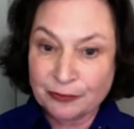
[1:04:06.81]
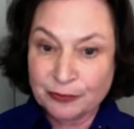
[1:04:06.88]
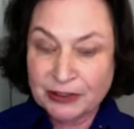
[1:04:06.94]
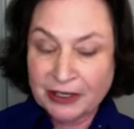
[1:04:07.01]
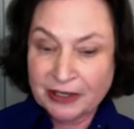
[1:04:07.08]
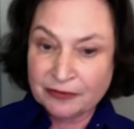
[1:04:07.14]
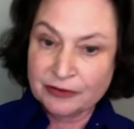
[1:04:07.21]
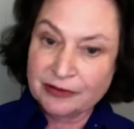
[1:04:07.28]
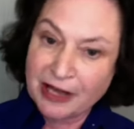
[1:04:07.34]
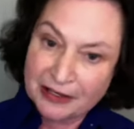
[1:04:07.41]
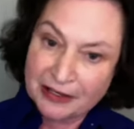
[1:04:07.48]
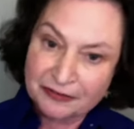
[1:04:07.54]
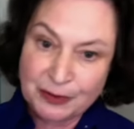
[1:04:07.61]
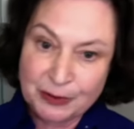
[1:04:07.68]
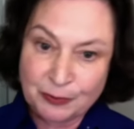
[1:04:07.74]
We have a lot
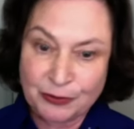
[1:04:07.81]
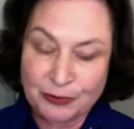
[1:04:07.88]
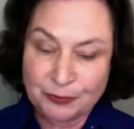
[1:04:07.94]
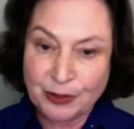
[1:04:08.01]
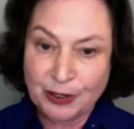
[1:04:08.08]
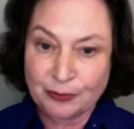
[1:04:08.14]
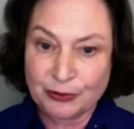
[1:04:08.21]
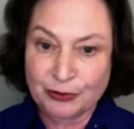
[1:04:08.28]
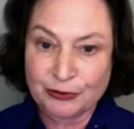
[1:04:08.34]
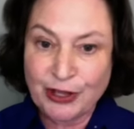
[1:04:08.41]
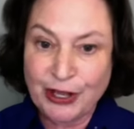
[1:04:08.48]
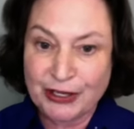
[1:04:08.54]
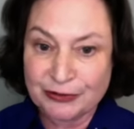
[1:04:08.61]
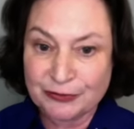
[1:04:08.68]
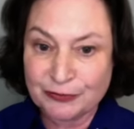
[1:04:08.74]
of people in public
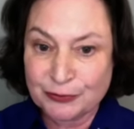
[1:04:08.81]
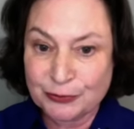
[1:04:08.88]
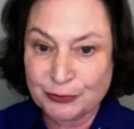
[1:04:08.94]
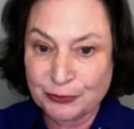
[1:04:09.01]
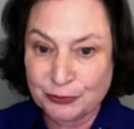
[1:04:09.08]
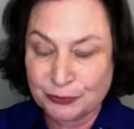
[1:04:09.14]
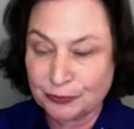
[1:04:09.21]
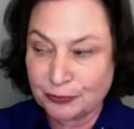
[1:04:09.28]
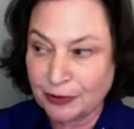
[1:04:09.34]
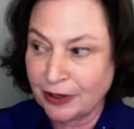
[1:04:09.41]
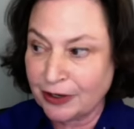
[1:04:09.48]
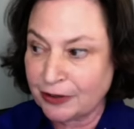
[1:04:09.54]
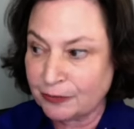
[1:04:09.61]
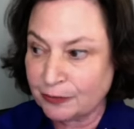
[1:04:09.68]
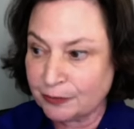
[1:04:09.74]
life who
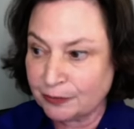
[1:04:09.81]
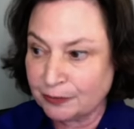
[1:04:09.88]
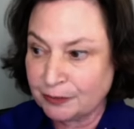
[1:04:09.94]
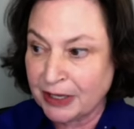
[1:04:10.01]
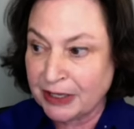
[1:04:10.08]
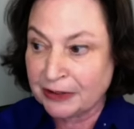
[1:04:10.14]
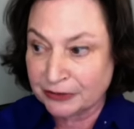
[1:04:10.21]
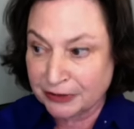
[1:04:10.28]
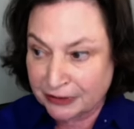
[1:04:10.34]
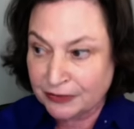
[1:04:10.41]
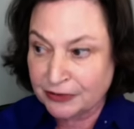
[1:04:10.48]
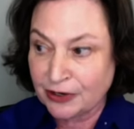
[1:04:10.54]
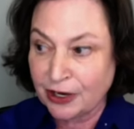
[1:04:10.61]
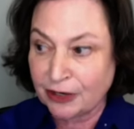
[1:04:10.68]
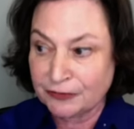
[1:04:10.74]
um, make a
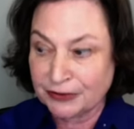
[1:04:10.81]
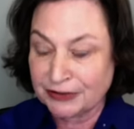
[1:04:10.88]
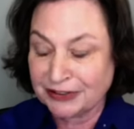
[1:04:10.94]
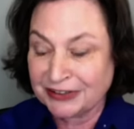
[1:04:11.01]
living off it,